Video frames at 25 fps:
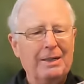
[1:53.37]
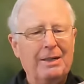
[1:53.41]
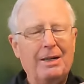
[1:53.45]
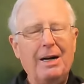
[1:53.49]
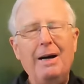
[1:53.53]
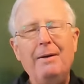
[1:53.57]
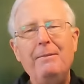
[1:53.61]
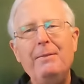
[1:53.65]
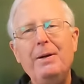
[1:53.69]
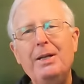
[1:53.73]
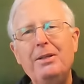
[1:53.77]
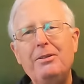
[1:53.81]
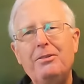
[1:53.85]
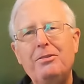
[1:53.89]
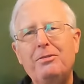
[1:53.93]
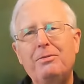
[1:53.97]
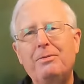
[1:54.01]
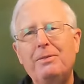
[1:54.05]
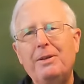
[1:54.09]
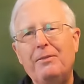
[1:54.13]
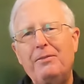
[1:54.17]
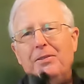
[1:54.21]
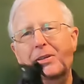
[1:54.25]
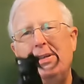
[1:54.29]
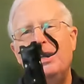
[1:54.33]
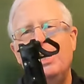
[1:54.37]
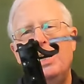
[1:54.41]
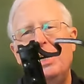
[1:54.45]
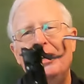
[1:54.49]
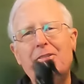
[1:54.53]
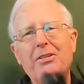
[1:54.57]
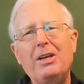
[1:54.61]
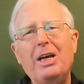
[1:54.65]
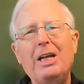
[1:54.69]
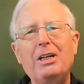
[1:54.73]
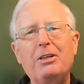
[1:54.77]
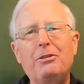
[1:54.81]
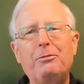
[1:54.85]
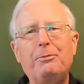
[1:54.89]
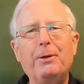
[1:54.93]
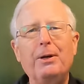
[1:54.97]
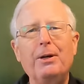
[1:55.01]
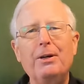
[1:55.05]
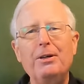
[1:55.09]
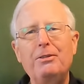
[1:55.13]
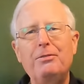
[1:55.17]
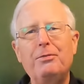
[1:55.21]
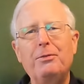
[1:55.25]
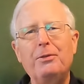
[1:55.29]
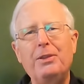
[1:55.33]
Comments? If you guys had
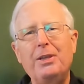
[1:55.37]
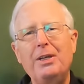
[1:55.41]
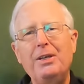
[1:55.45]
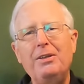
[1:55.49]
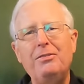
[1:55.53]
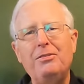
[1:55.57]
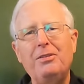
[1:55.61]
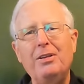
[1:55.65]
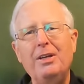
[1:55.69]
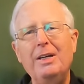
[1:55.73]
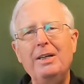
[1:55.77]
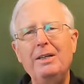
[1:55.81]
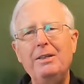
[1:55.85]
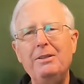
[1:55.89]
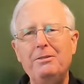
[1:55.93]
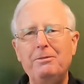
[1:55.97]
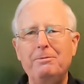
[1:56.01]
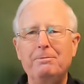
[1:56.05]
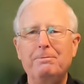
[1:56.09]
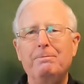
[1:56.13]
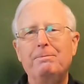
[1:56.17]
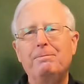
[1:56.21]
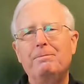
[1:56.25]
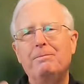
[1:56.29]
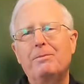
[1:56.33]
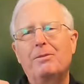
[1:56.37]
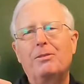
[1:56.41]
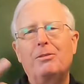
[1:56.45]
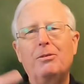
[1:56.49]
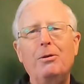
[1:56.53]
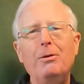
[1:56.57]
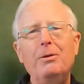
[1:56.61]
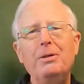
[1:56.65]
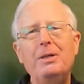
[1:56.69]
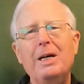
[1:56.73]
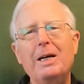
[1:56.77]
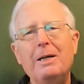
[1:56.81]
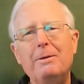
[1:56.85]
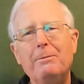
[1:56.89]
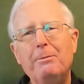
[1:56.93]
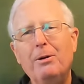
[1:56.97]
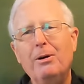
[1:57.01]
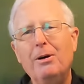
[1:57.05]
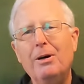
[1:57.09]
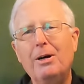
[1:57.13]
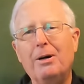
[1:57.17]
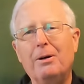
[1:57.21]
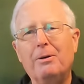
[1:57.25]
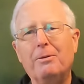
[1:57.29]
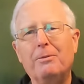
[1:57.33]
experience with these things, throw it down
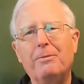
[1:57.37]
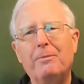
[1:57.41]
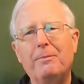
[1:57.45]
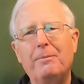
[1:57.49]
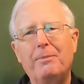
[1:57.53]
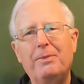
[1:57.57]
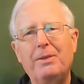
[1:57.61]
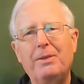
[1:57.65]
below.